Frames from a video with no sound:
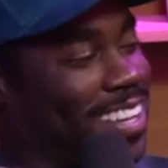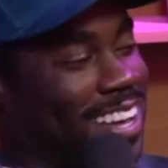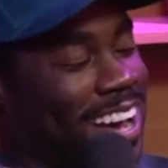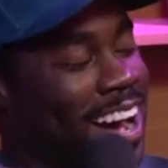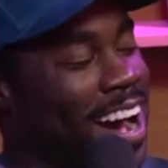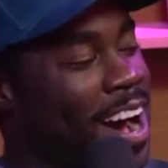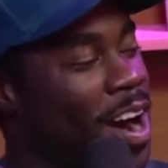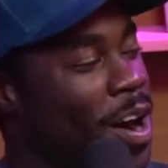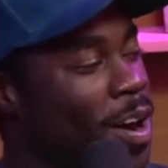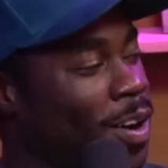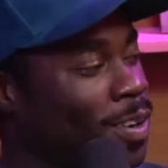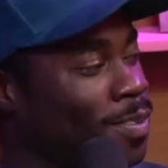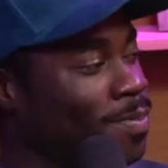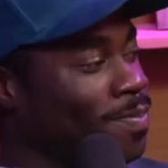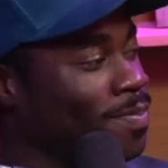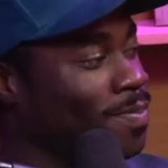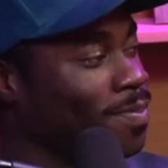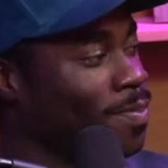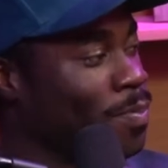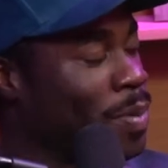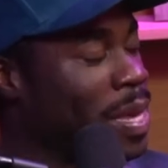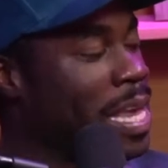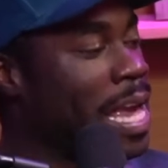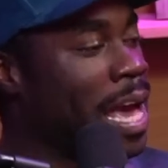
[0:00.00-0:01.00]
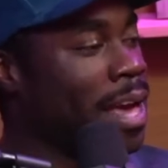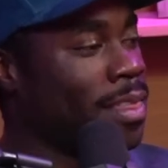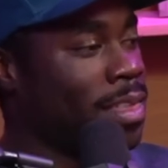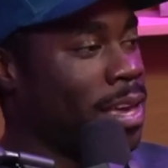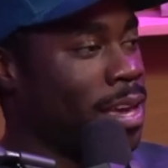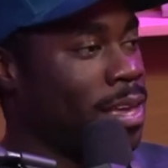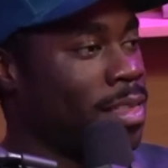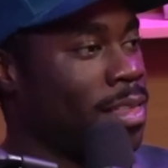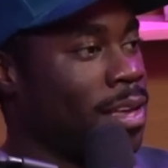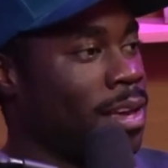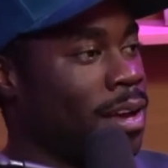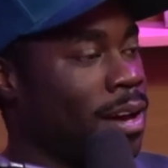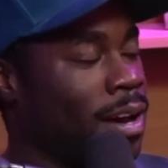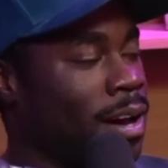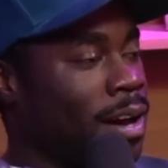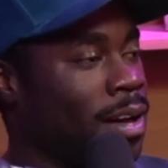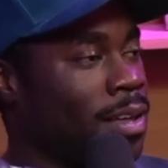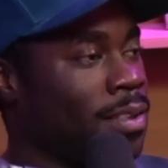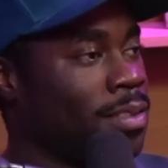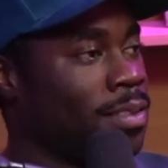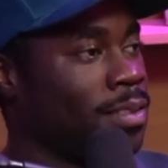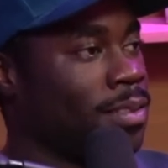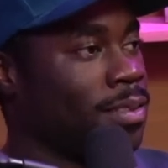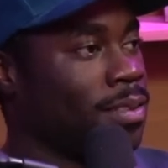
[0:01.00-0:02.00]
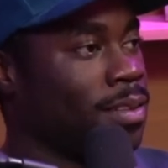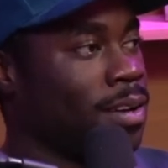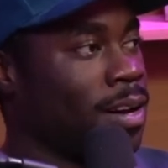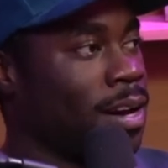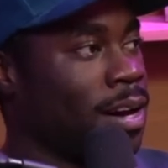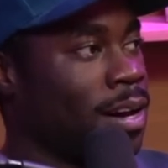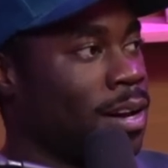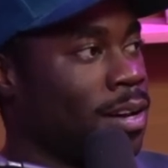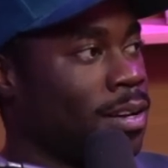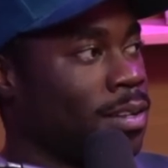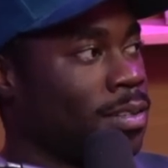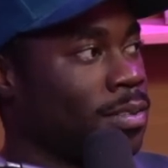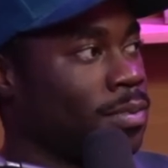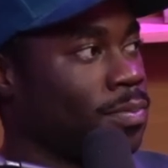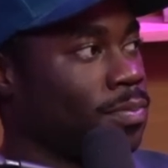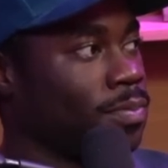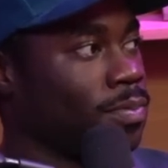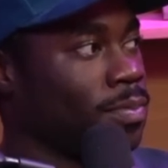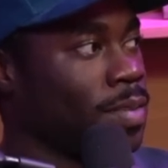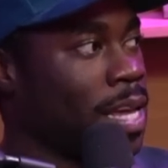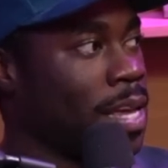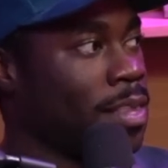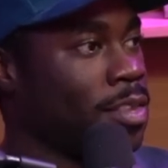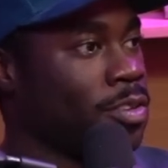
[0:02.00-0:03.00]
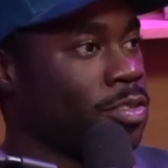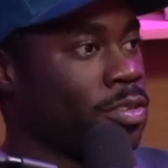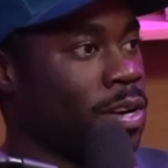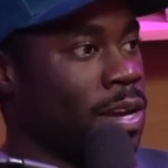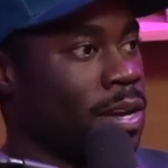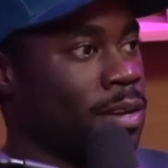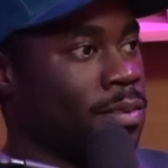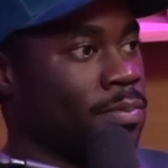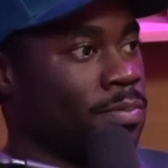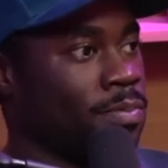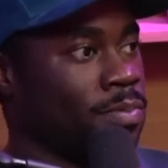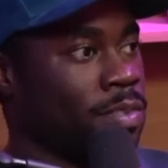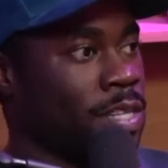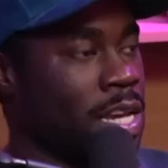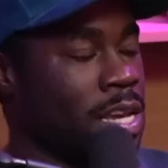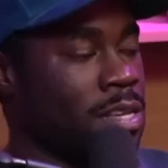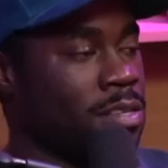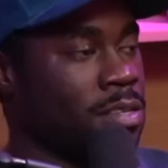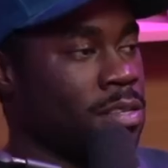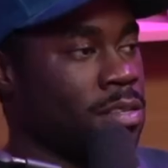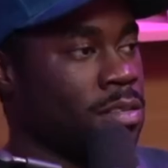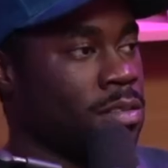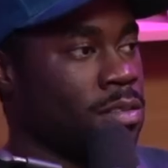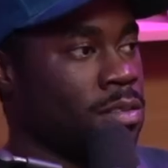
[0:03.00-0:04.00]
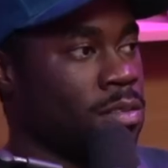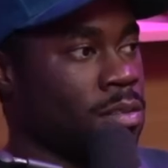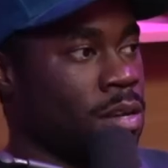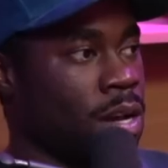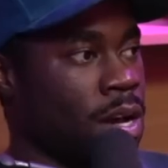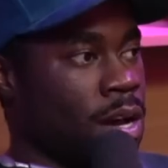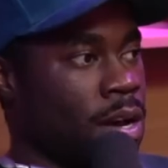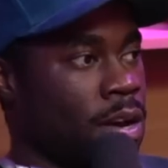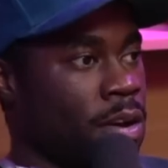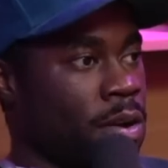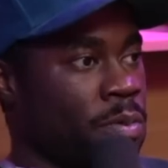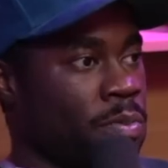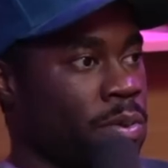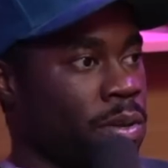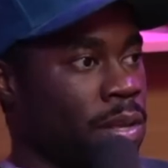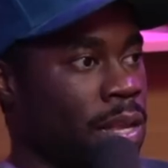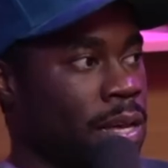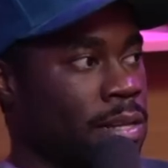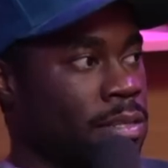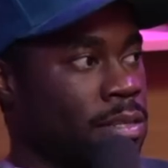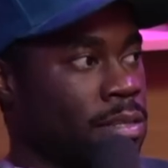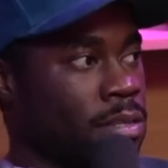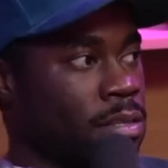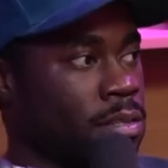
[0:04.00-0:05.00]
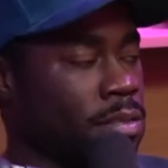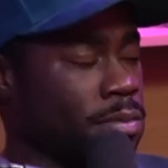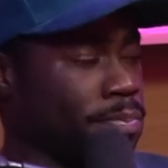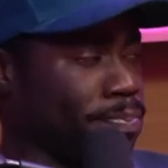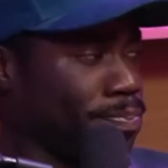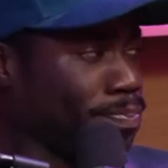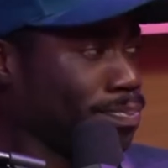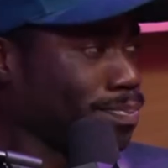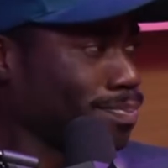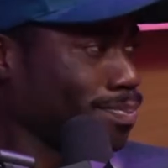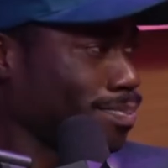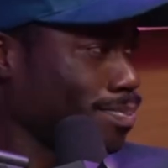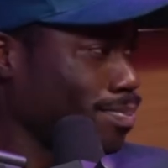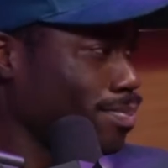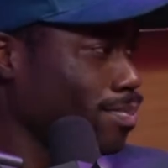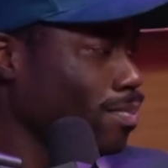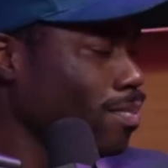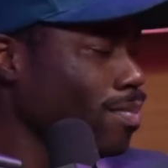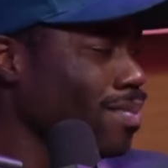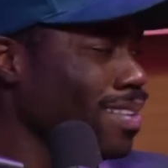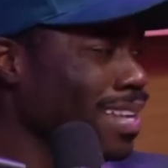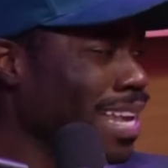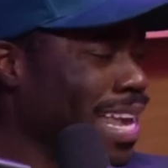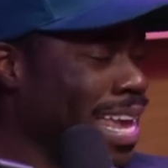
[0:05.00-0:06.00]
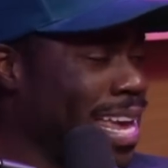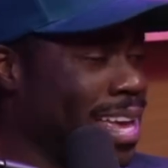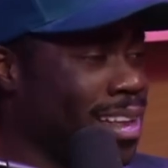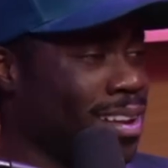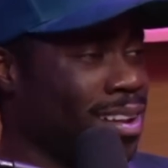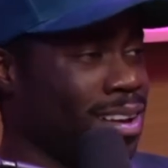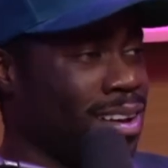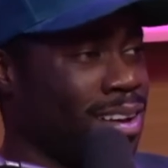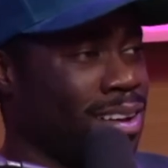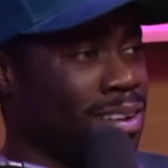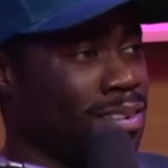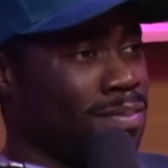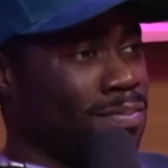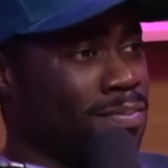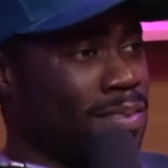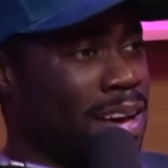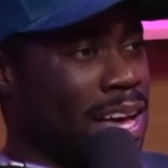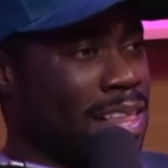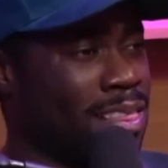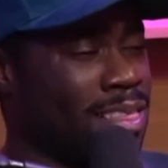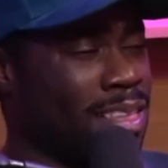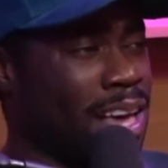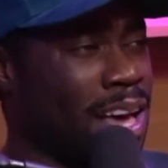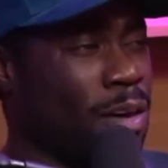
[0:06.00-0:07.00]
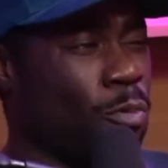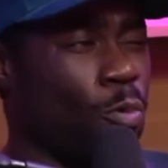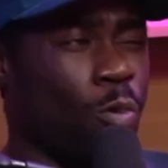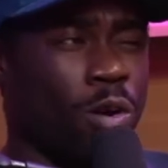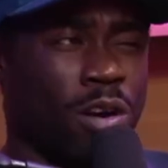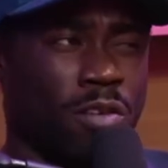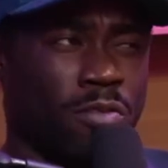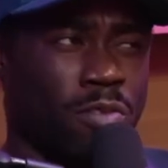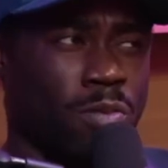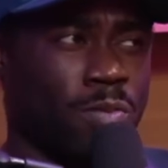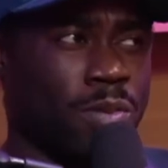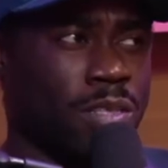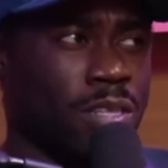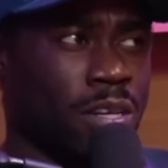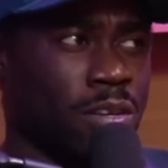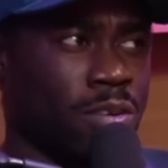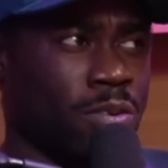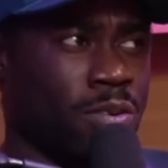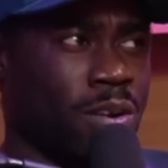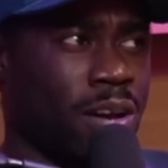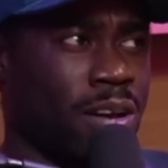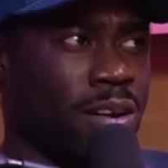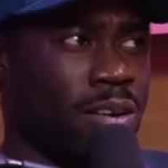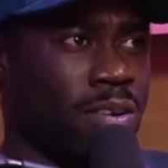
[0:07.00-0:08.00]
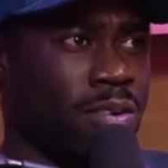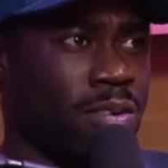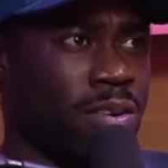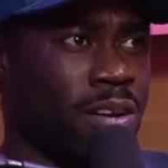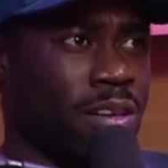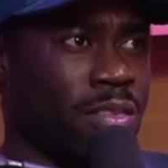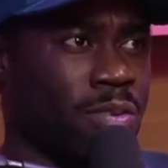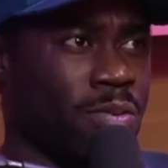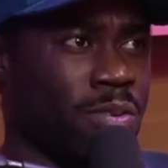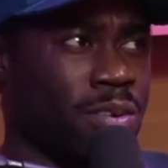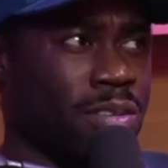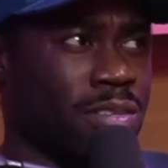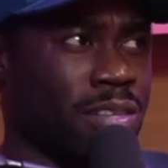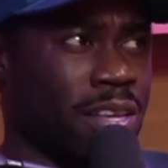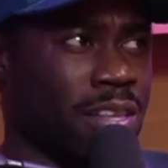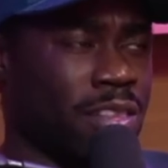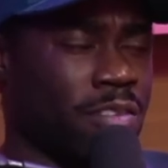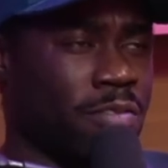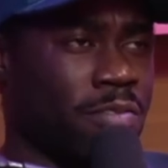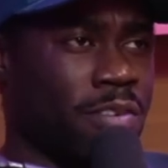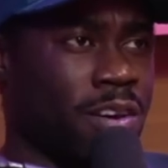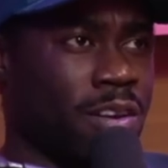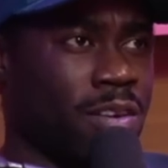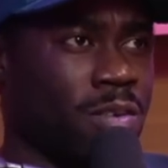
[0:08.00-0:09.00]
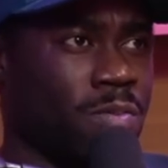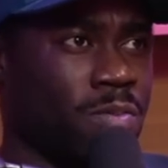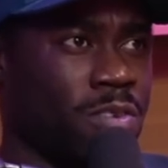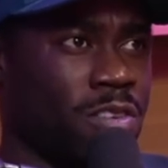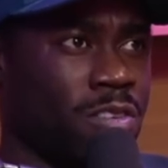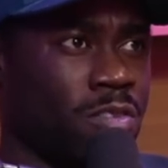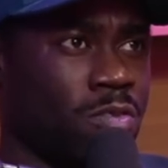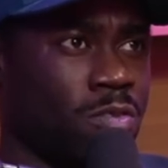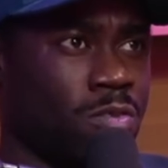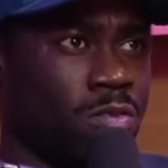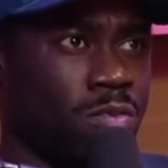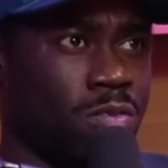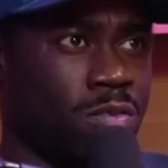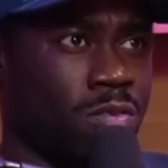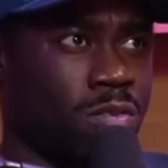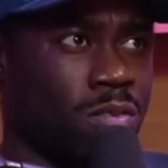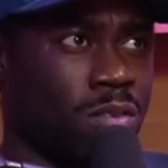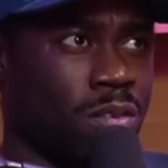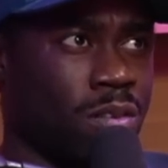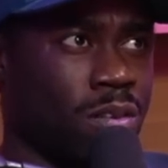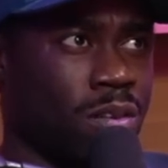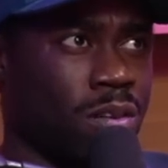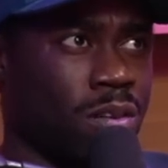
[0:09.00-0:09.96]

But yeah, they Nathan Drake chases urban legends, and one of them is El Dorado, another one is like the Fountain of Youth,